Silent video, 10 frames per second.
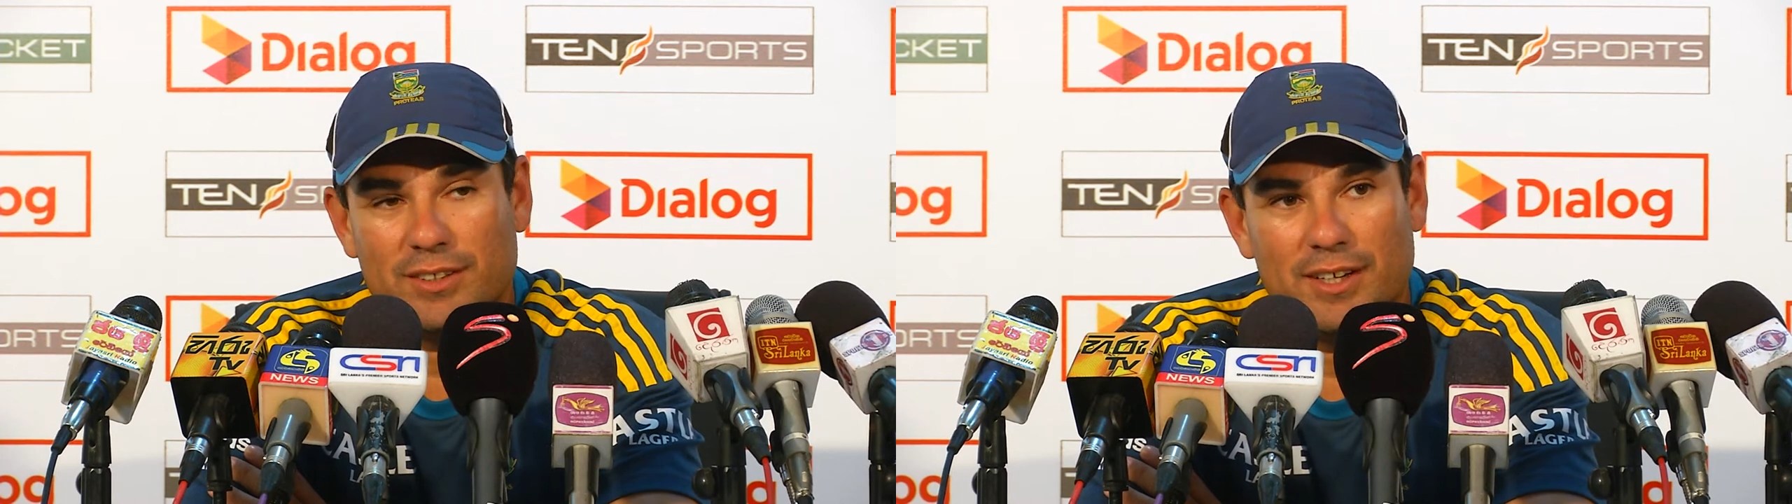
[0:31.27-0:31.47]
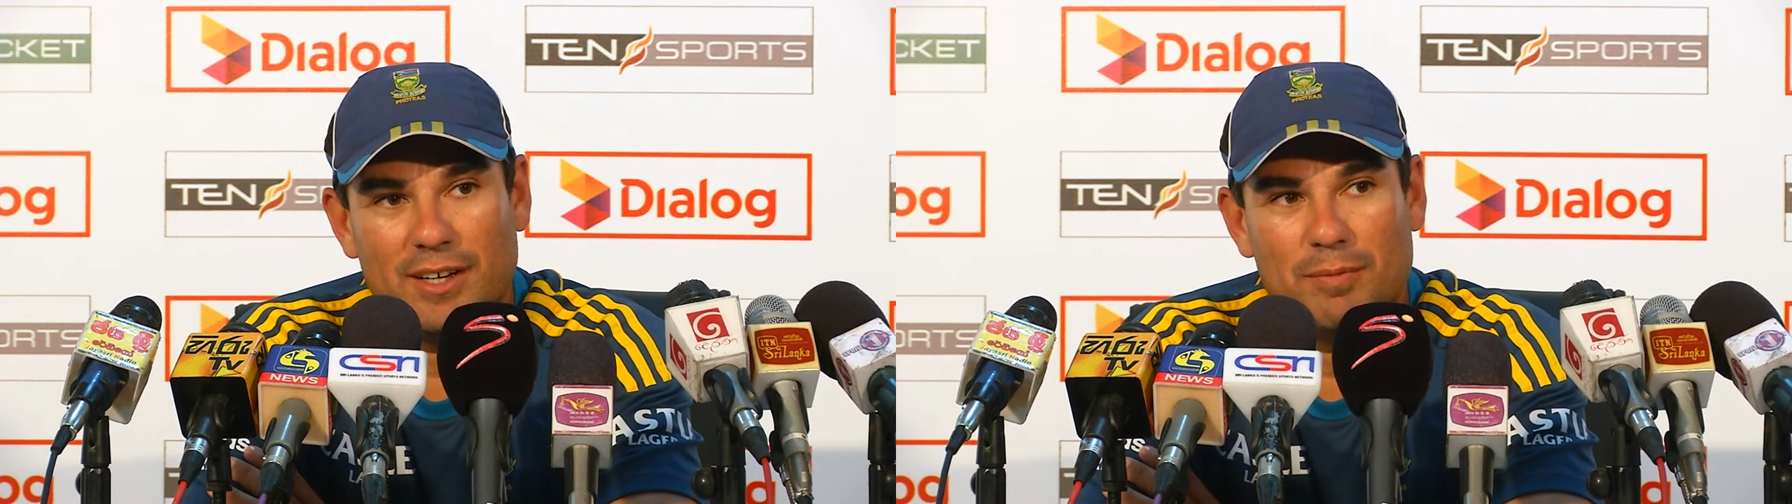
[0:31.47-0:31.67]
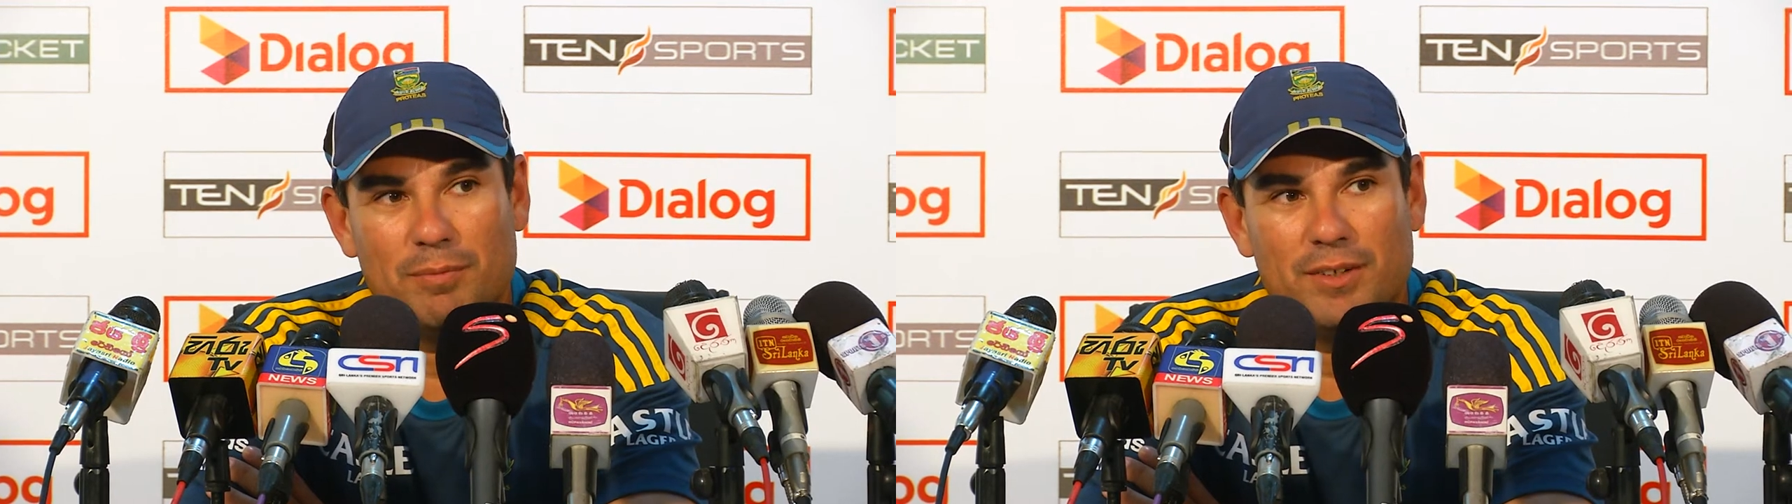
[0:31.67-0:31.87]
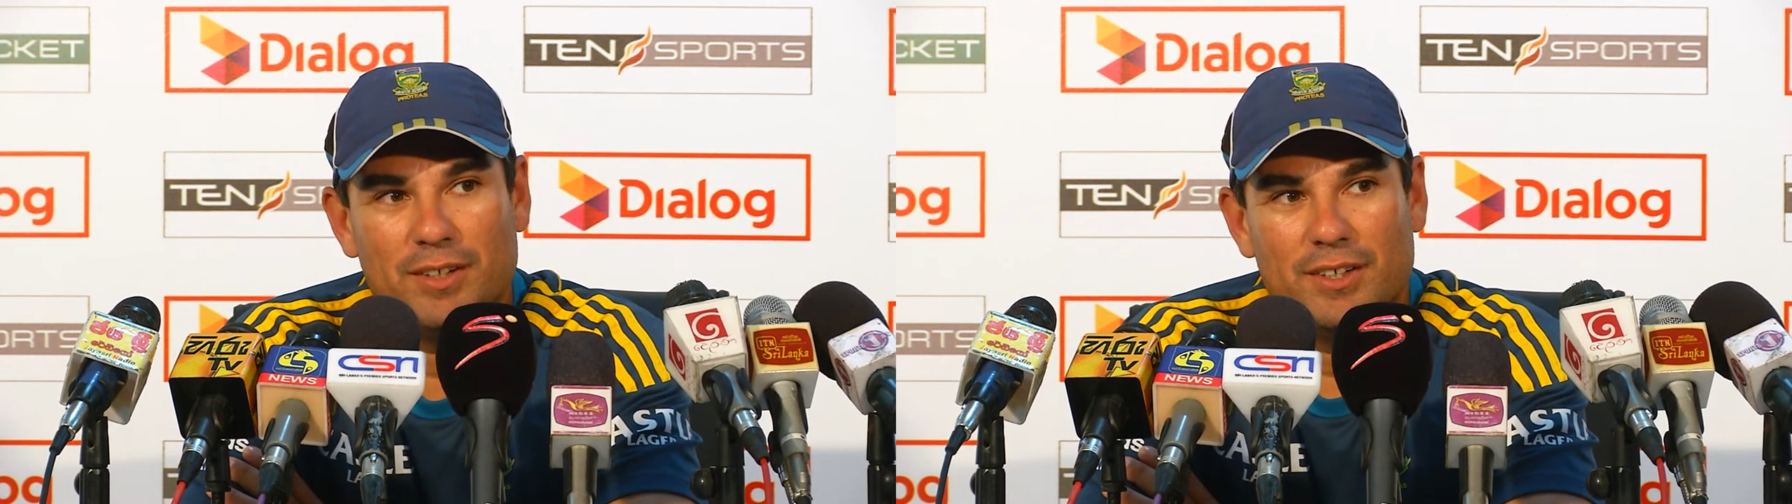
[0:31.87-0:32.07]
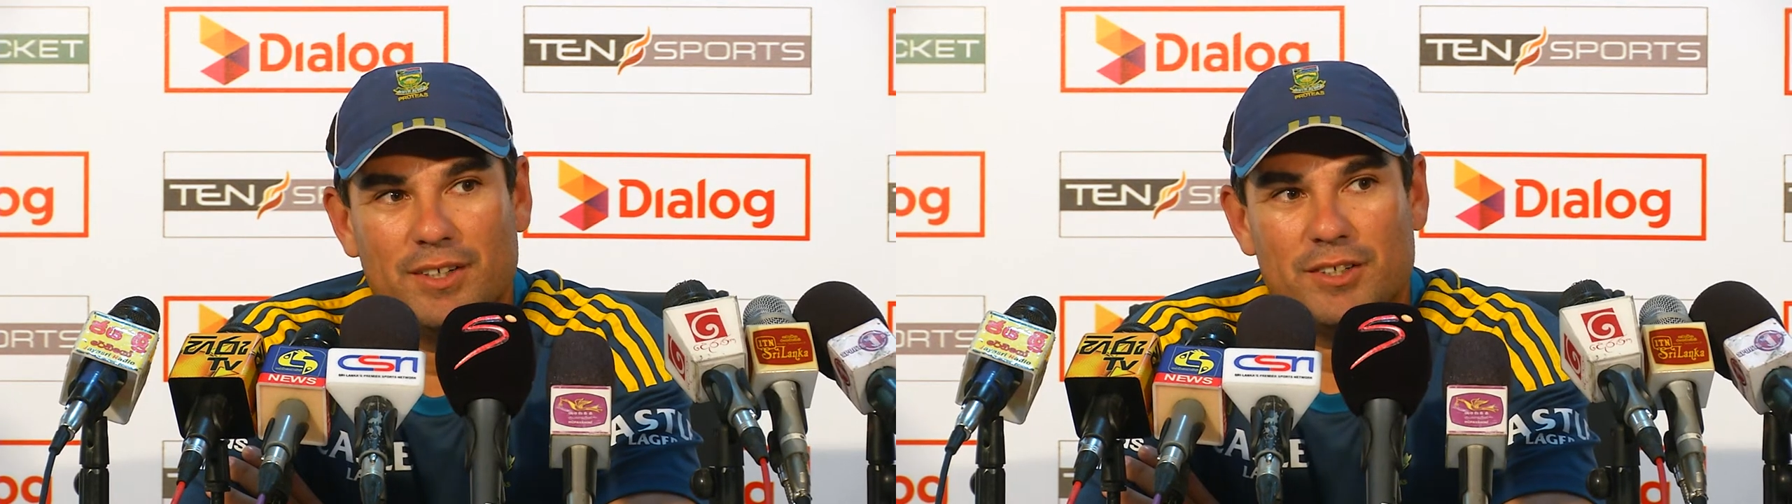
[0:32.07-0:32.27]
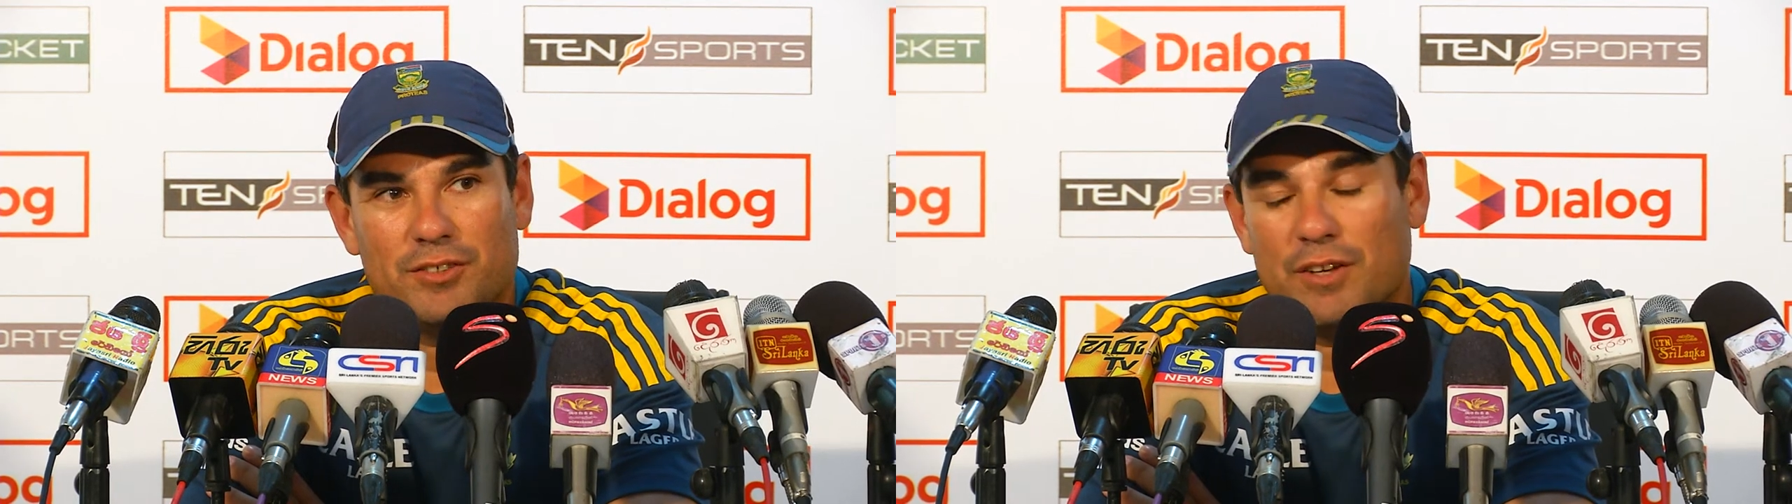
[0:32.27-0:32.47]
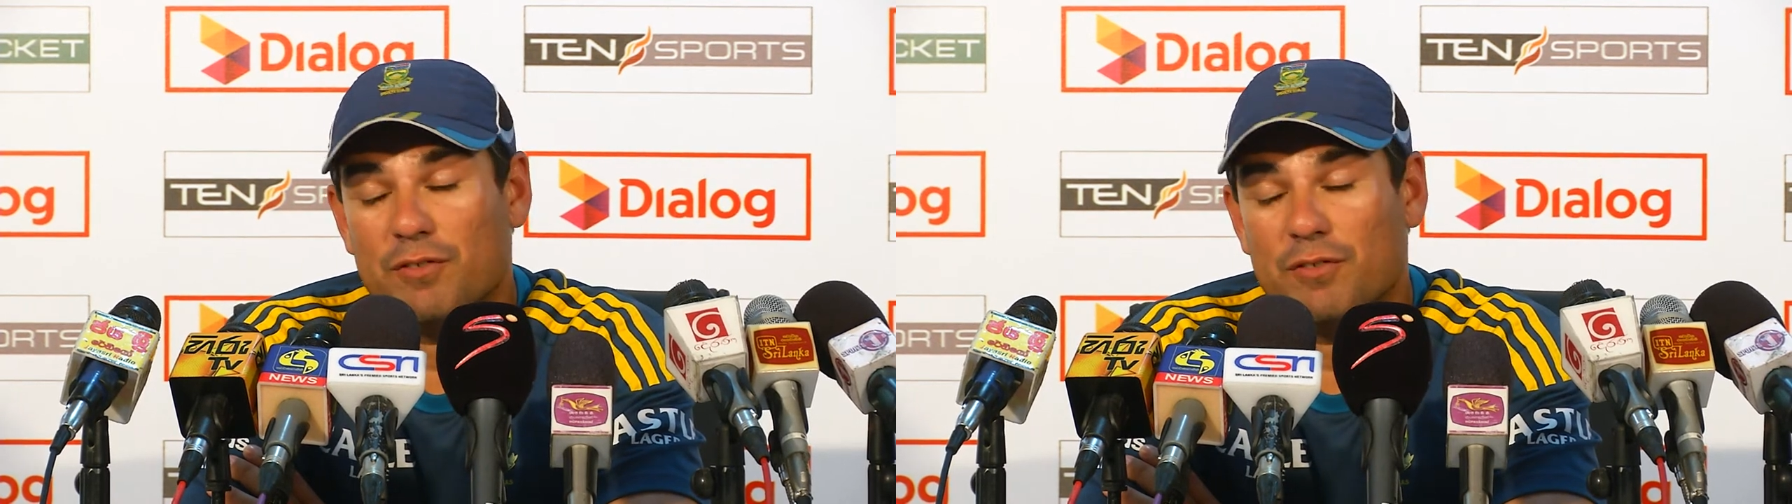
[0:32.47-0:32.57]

Um, South